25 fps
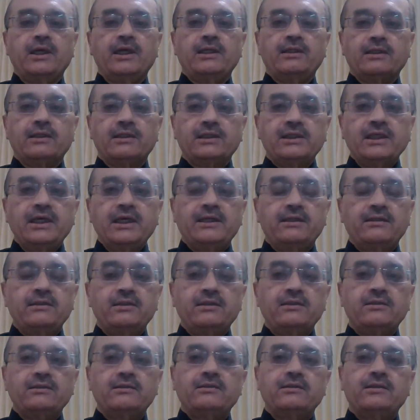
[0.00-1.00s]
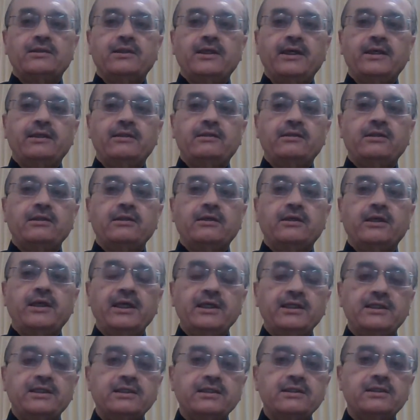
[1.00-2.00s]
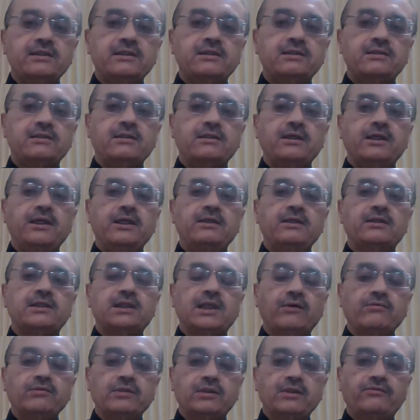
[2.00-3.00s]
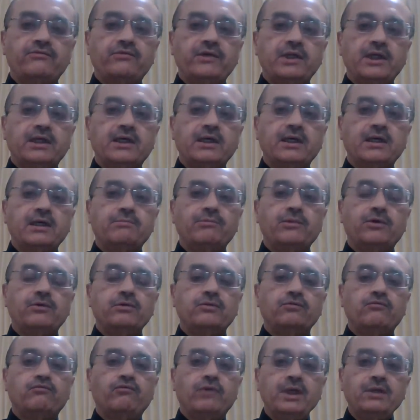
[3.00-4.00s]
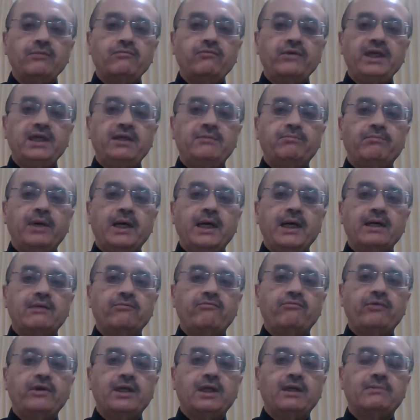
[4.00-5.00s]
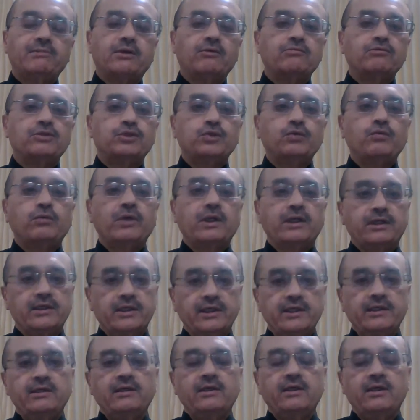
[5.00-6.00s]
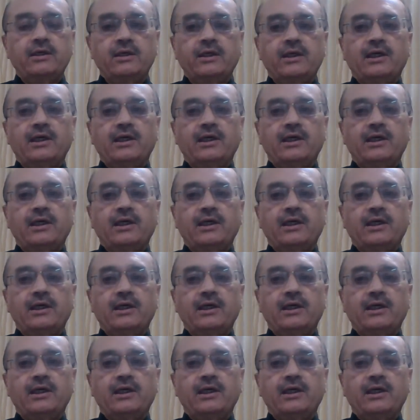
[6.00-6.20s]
in the sense that the cases in South Africa about 1 week back were about 200